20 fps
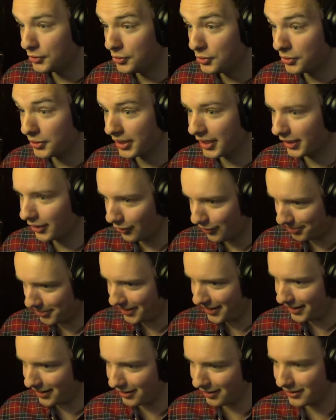Ooh, can I go up
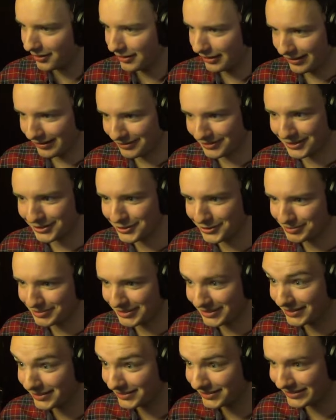there? up
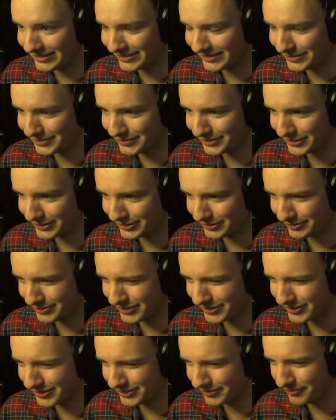there. I want to go up
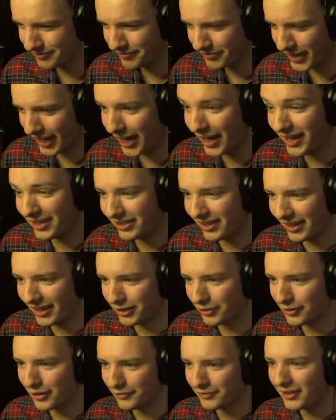there. I hate that I
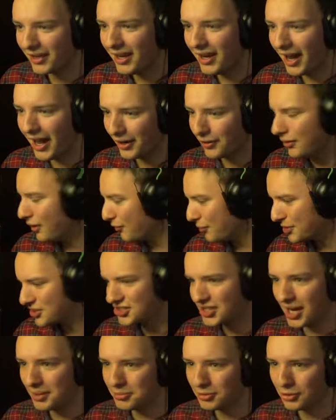don't have I don't have much
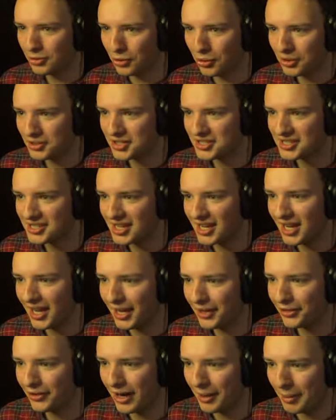time to record this today
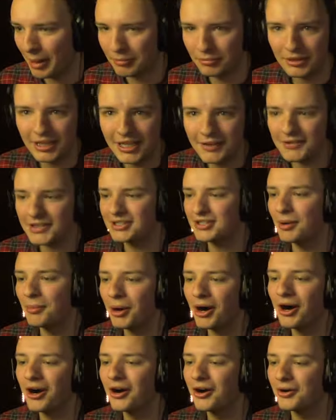either. I'm, I'm leaving
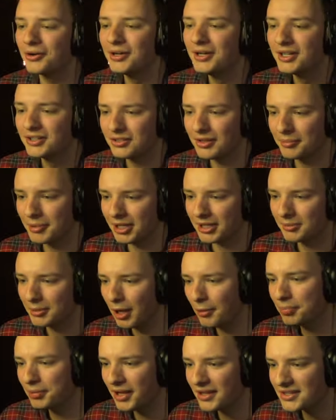tomorrow, so I'm not gonna be
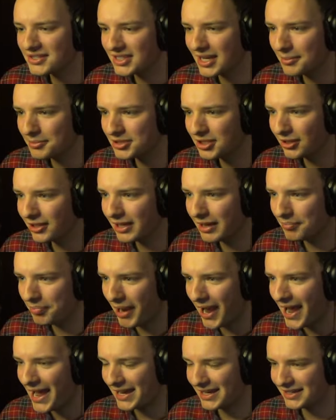able to play this game until I get
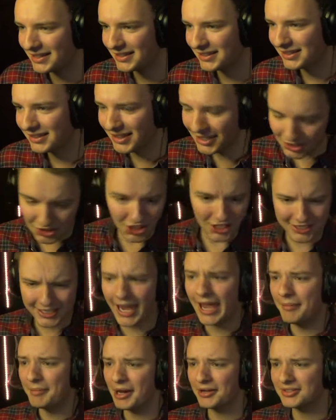back. It just
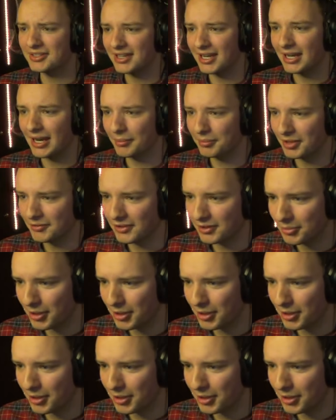came out today and I'm leaving